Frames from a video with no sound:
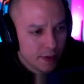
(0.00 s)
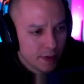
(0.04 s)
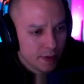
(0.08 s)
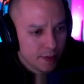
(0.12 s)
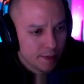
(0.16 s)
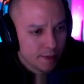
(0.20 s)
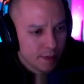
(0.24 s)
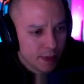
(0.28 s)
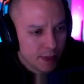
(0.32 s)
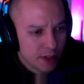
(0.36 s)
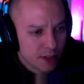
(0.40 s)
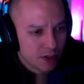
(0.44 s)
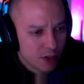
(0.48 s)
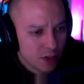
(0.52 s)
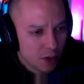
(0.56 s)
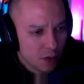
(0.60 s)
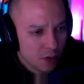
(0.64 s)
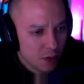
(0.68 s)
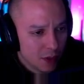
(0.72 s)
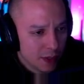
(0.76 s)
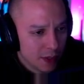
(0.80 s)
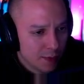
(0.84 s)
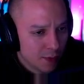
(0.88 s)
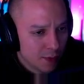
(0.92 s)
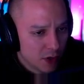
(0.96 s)
but
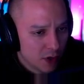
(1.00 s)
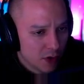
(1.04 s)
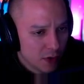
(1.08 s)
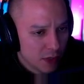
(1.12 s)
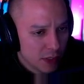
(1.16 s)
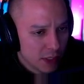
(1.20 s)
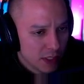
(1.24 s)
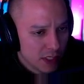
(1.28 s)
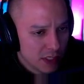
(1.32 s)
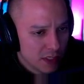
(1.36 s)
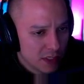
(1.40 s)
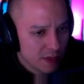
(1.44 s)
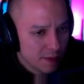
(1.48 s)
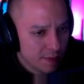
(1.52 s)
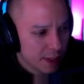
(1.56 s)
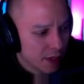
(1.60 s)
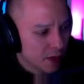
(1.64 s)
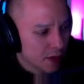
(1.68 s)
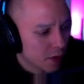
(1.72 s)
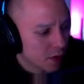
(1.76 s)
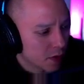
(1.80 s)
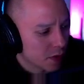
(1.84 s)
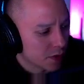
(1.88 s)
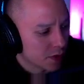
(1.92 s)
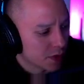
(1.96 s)
slowly prioritizing
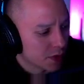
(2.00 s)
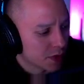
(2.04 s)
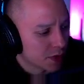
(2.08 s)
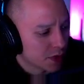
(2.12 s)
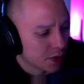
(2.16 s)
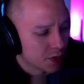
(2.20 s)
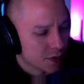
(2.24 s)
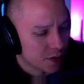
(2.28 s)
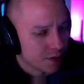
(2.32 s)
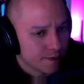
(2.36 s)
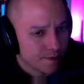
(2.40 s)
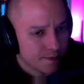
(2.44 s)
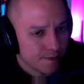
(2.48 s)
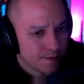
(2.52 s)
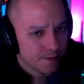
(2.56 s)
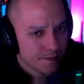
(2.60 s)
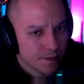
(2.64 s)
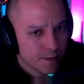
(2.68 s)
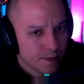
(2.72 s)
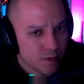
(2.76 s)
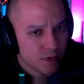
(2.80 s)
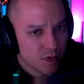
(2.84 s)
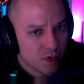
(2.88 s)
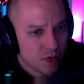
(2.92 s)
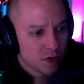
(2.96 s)
minerals
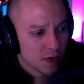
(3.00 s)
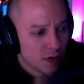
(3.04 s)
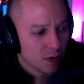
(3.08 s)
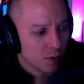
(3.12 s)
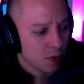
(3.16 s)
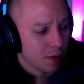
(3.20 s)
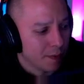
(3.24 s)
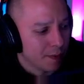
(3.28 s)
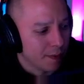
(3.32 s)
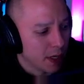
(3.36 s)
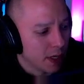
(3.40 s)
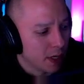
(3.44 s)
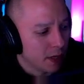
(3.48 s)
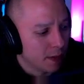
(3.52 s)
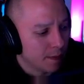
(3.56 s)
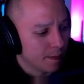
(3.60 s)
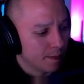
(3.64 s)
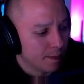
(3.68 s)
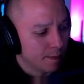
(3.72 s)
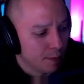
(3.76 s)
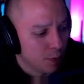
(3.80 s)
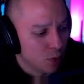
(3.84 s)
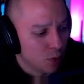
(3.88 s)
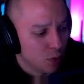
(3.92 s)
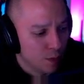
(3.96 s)
so that we may
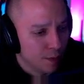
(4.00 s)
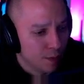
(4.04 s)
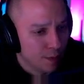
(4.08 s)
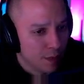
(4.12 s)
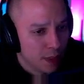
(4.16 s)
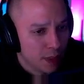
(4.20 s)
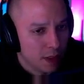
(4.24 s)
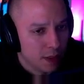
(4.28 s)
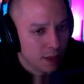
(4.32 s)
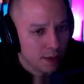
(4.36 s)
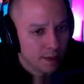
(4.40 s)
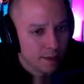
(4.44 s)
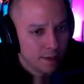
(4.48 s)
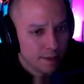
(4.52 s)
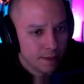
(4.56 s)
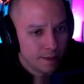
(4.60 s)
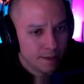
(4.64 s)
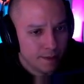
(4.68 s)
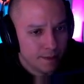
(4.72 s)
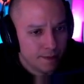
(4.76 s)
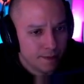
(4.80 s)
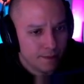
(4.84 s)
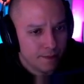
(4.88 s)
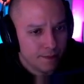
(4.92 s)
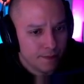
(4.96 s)
boom
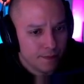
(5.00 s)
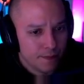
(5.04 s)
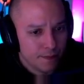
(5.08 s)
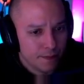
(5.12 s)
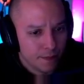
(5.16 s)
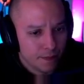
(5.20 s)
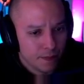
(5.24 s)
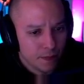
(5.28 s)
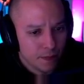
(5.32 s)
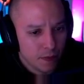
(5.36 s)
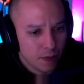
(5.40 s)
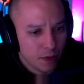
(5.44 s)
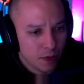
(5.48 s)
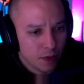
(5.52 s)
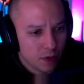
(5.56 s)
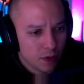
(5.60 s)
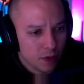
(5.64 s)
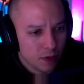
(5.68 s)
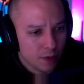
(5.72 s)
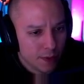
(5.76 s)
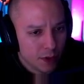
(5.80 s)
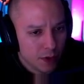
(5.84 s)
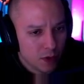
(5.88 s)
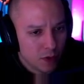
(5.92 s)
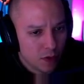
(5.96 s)
on
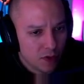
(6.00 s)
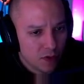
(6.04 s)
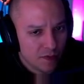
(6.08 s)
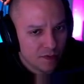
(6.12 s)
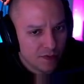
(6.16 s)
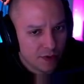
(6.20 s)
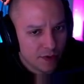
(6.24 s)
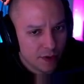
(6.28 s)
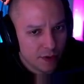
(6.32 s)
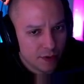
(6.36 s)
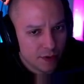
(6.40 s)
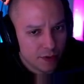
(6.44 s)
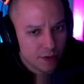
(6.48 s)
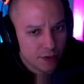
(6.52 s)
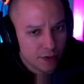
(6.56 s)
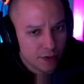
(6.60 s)
the mineral front.